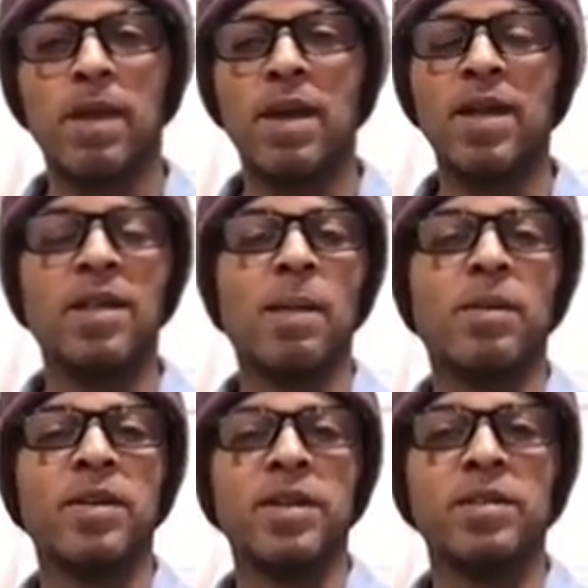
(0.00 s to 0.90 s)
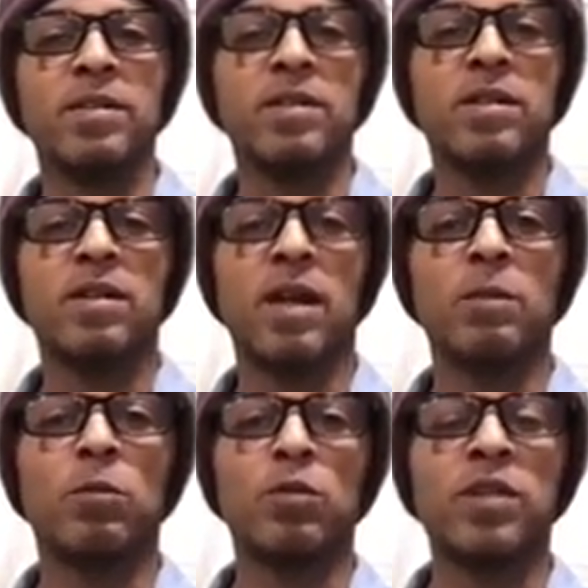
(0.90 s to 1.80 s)
any type of cleaner
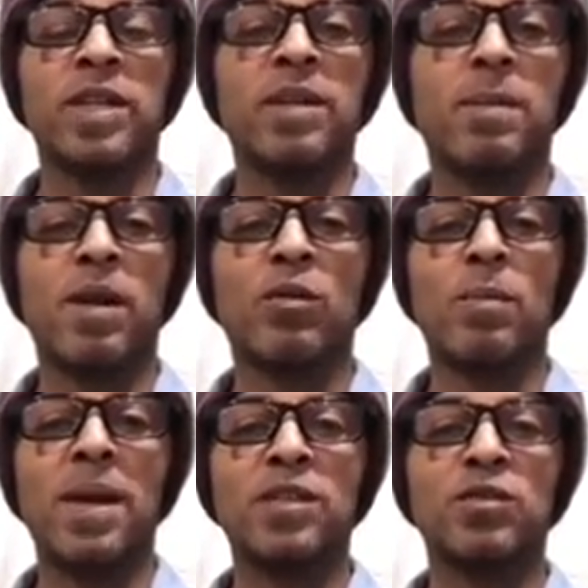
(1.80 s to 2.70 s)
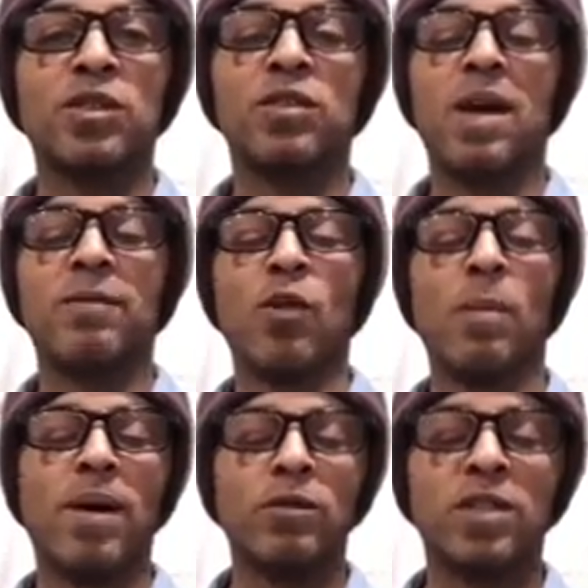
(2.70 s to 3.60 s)
that will clean the metal and make sure that you have no
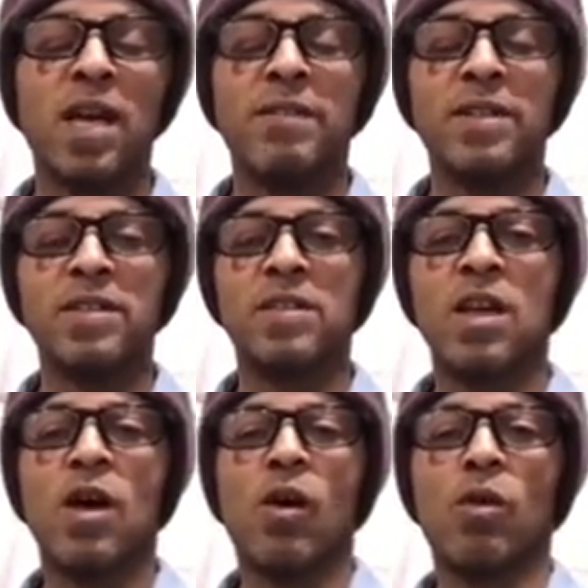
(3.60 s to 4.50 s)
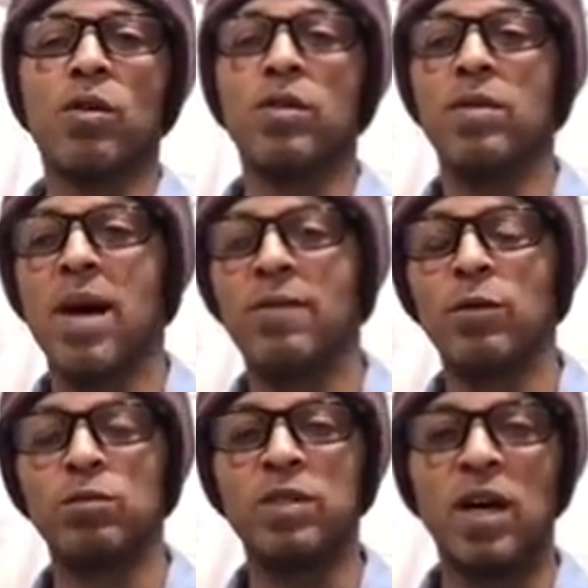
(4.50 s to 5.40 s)
metal shavings or you have
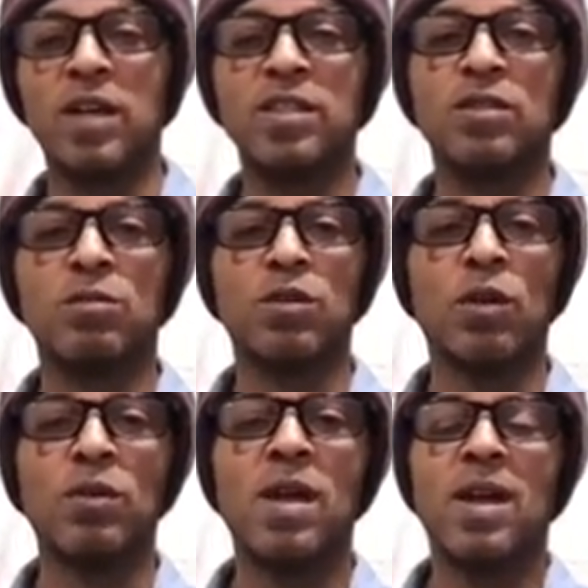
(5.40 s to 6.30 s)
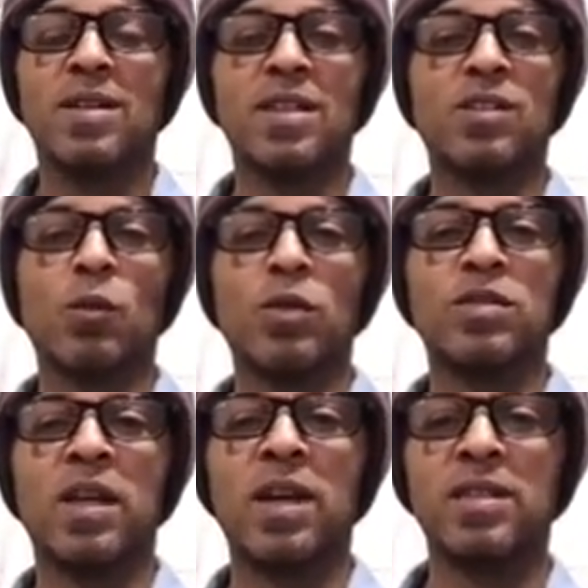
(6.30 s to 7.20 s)
no dust, no dirt, because that's the
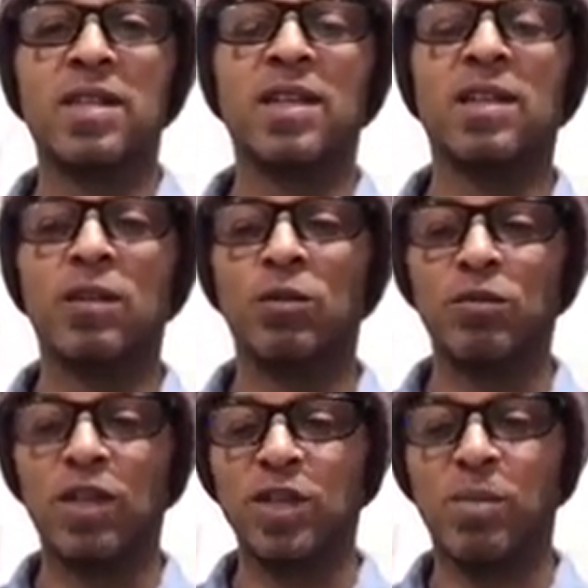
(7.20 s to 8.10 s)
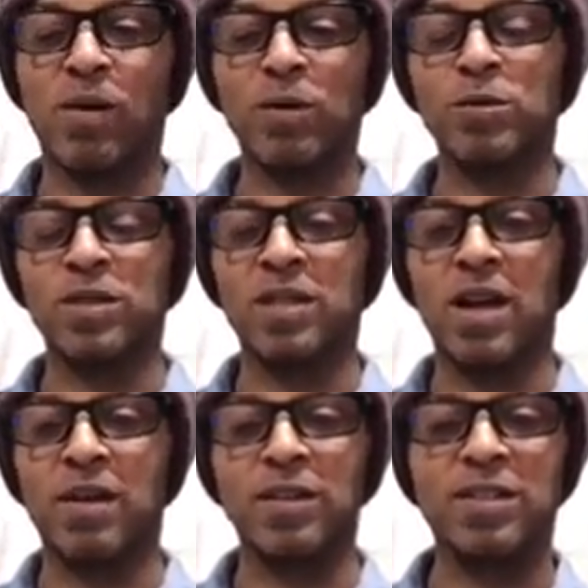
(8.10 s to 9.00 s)
worst thing, is getting little dust particles in
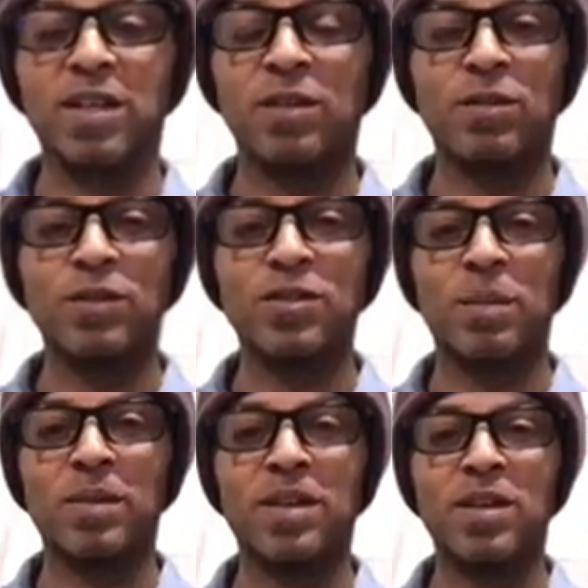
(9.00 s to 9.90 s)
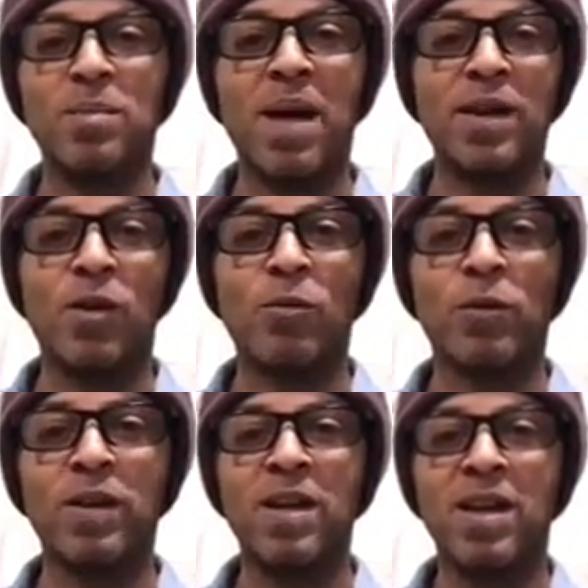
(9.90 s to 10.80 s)
there that settle on something and you paint
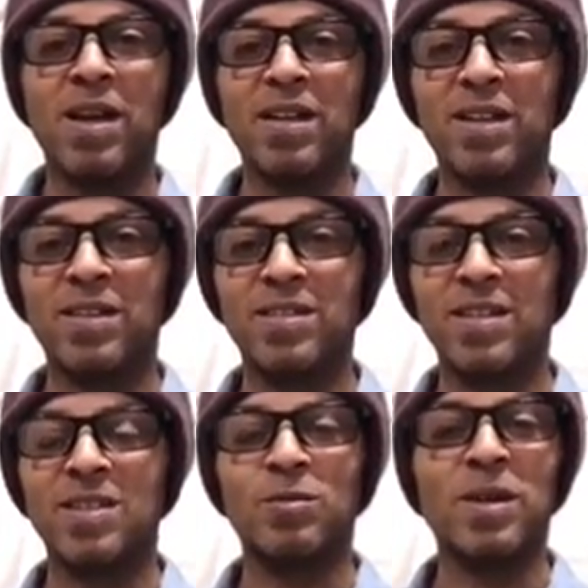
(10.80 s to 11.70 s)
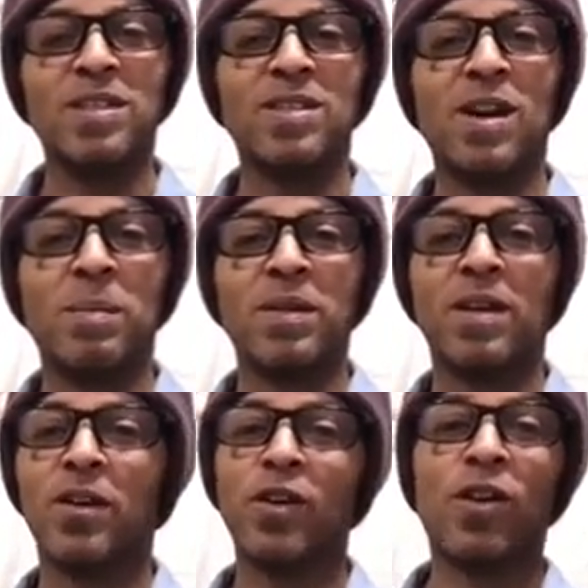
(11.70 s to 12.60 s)
over it and then it's raised up and
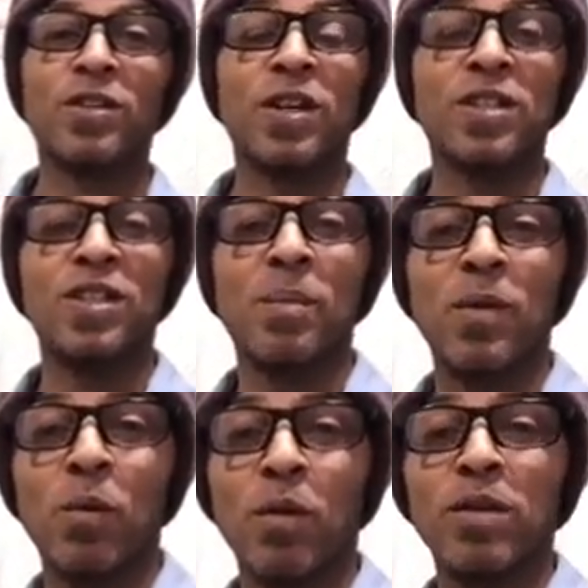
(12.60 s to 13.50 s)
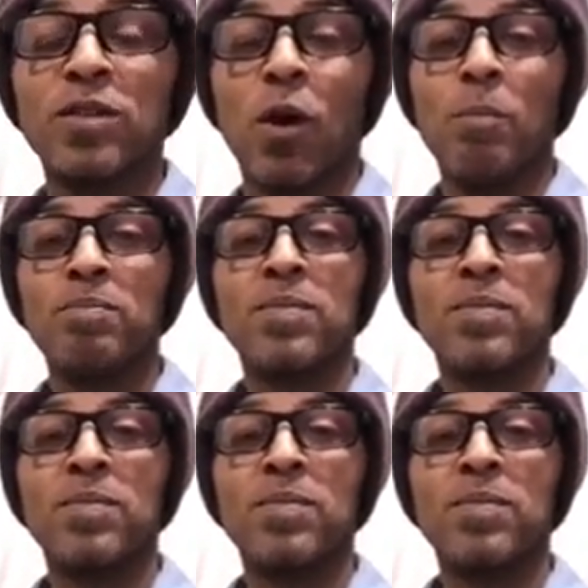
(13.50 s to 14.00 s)
there you are touching up your work. So